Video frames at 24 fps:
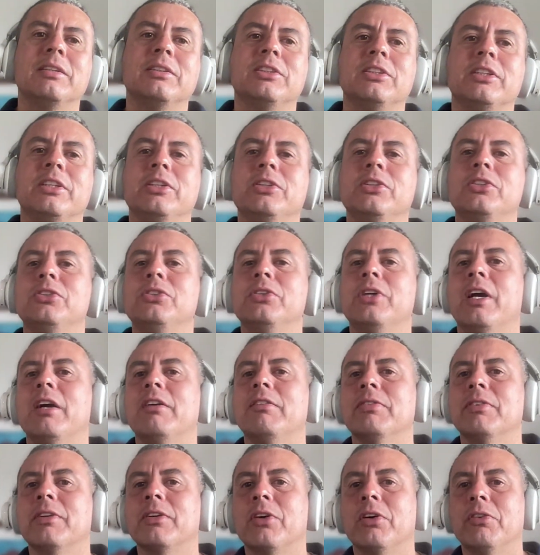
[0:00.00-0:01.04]
She used to
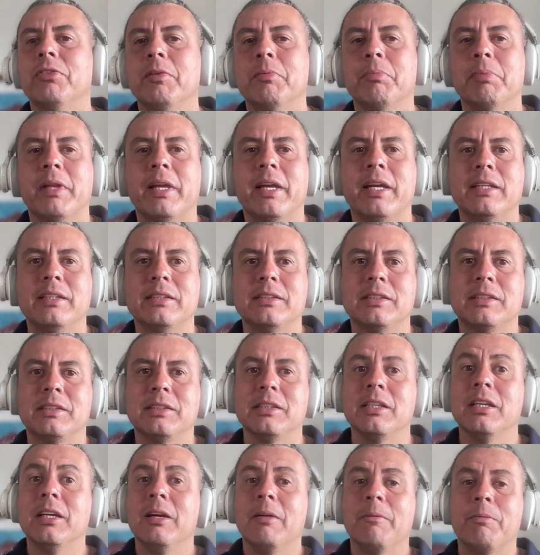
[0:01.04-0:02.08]
have coffee
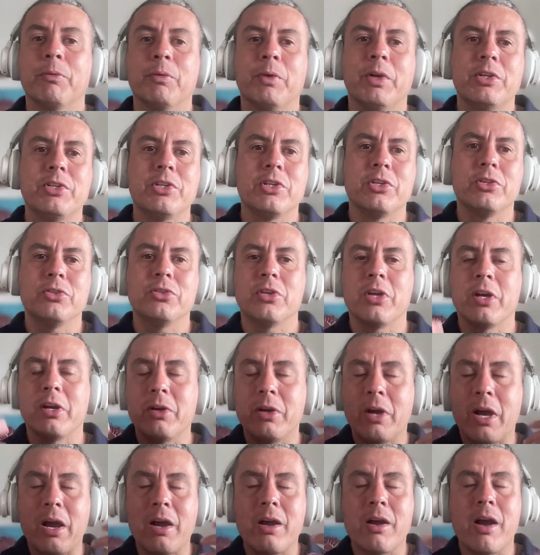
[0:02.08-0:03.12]
plants where she used
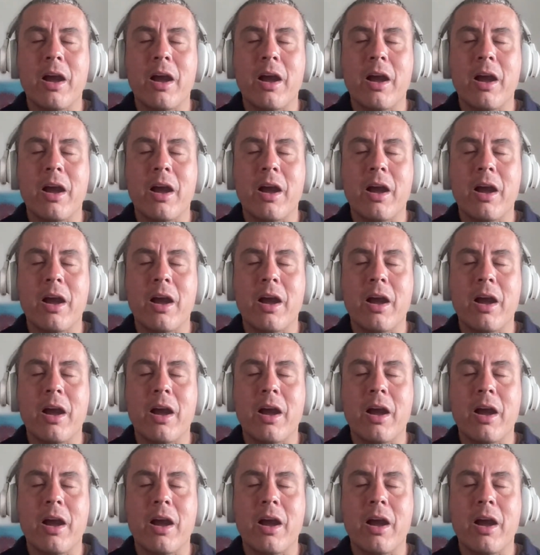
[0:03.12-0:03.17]
to,